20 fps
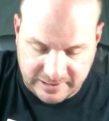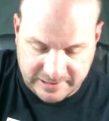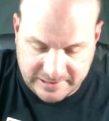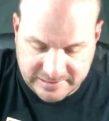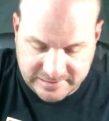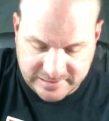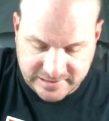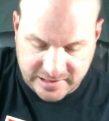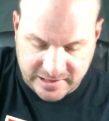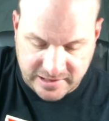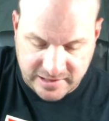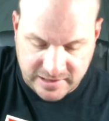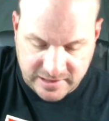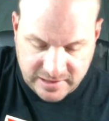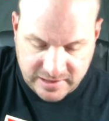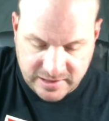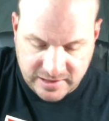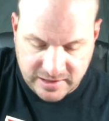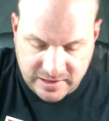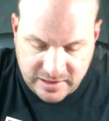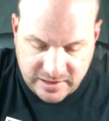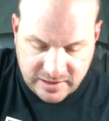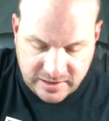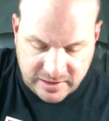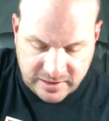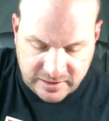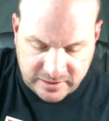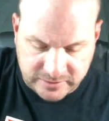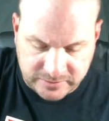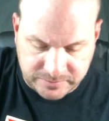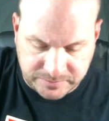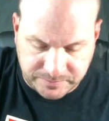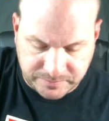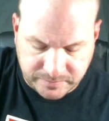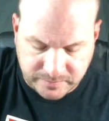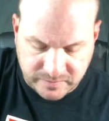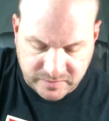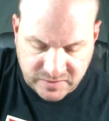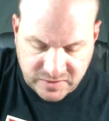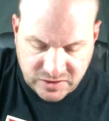Okay.
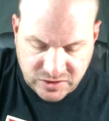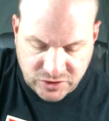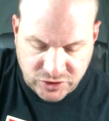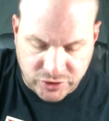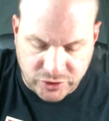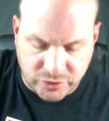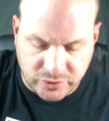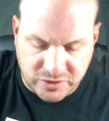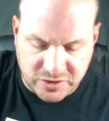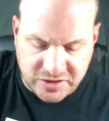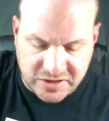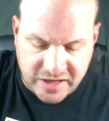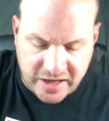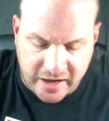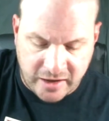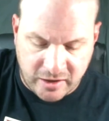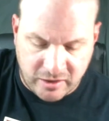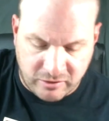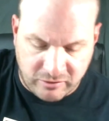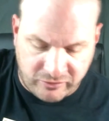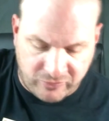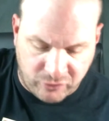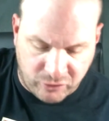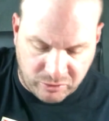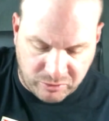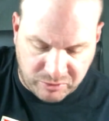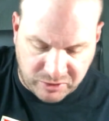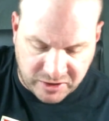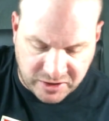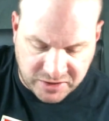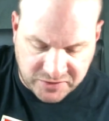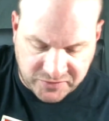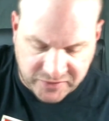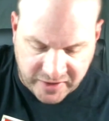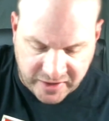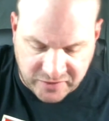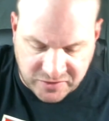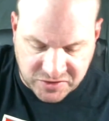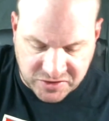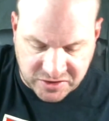Shoot stat of 4+,
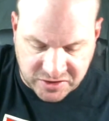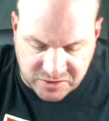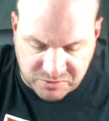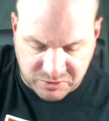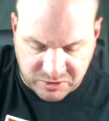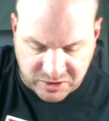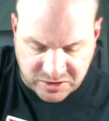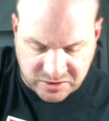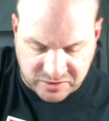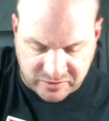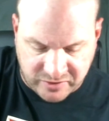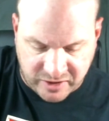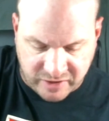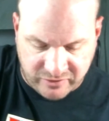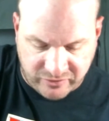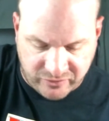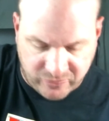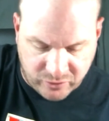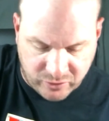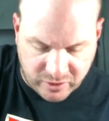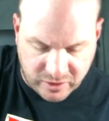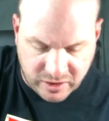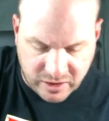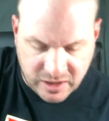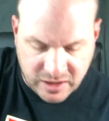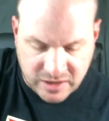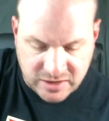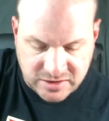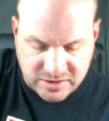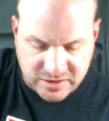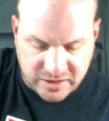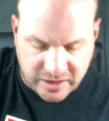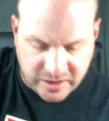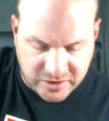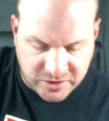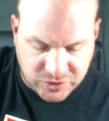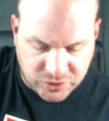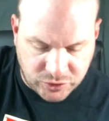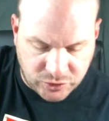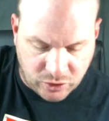fight of 6+, survive 4,
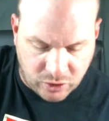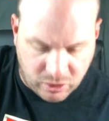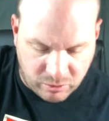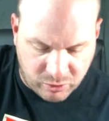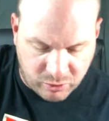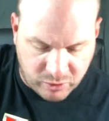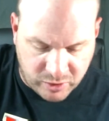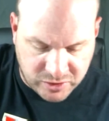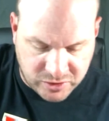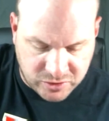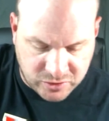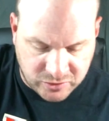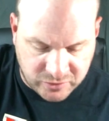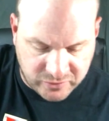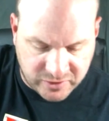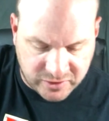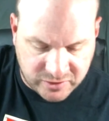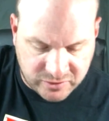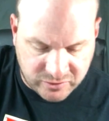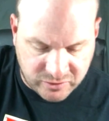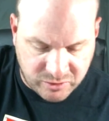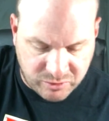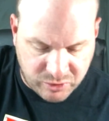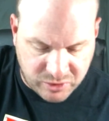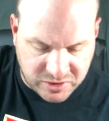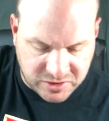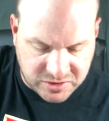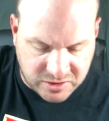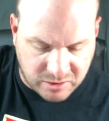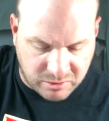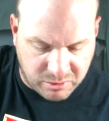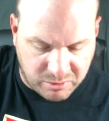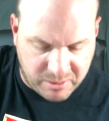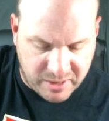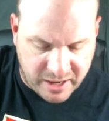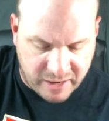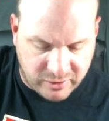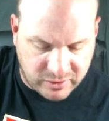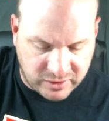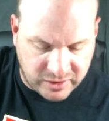size 2, armor 1, 2 victory points.
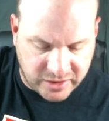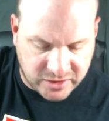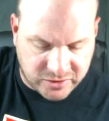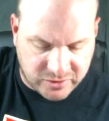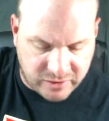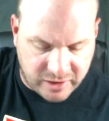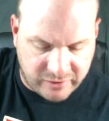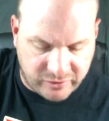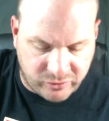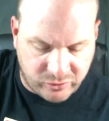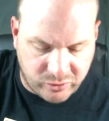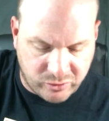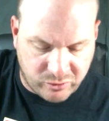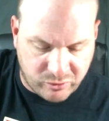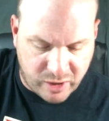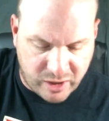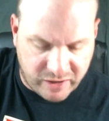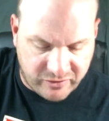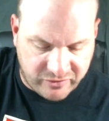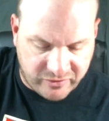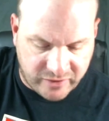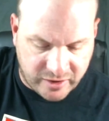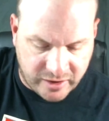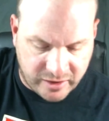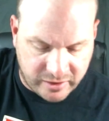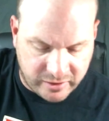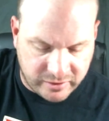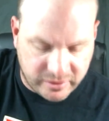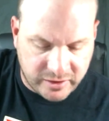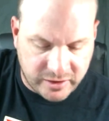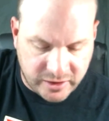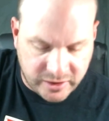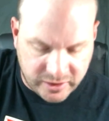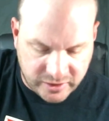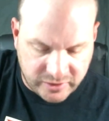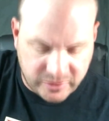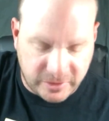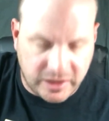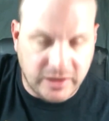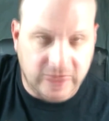Double-barreled laser rifle with rate of fire.
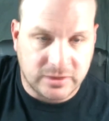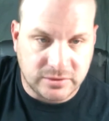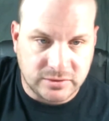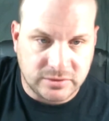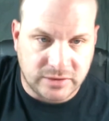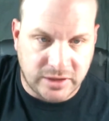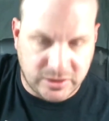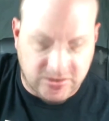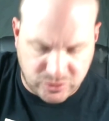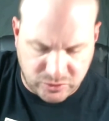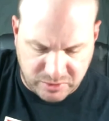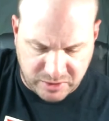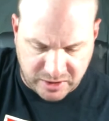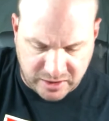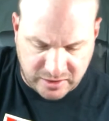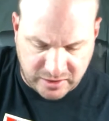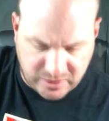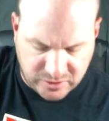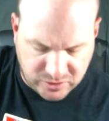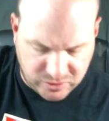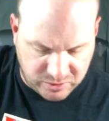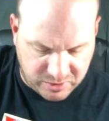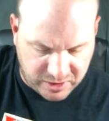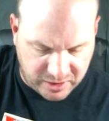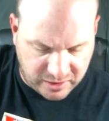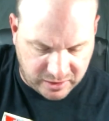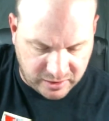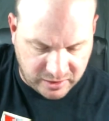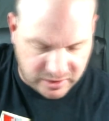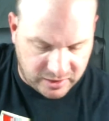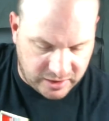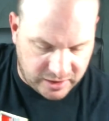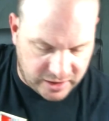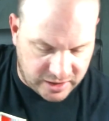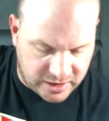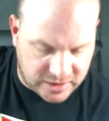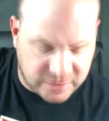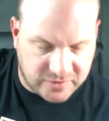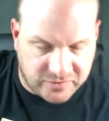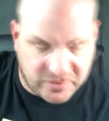Okay, not too bad, not too bad.
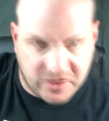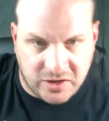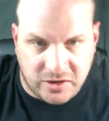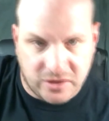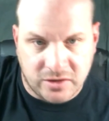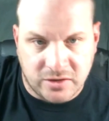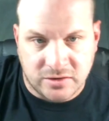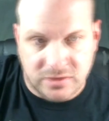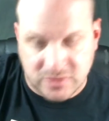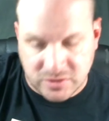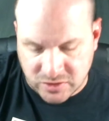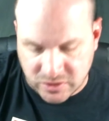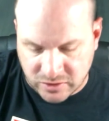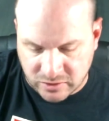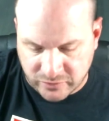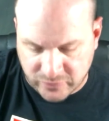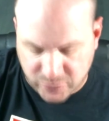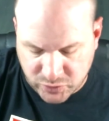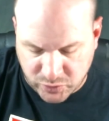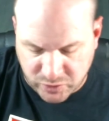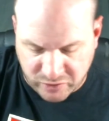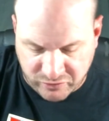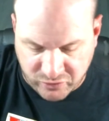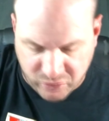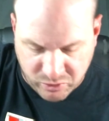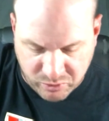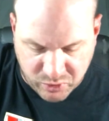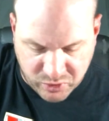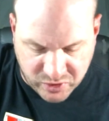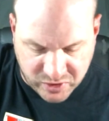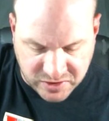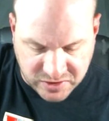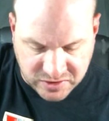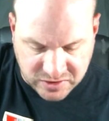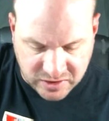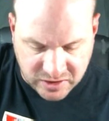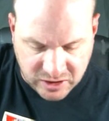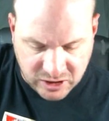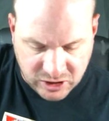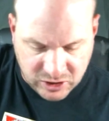And it's a vehicle. So for 24 points,
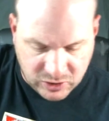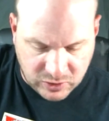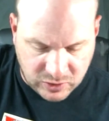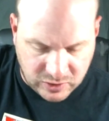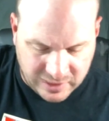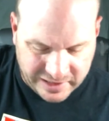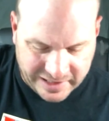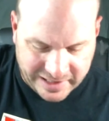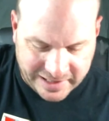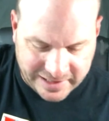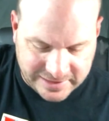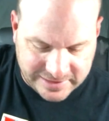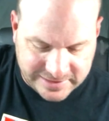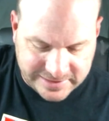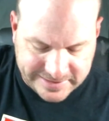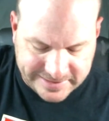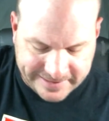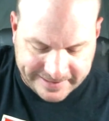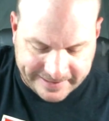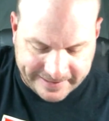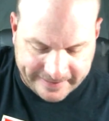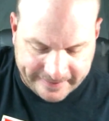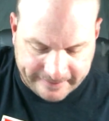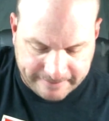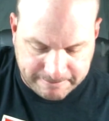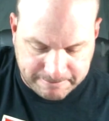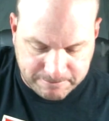all that, I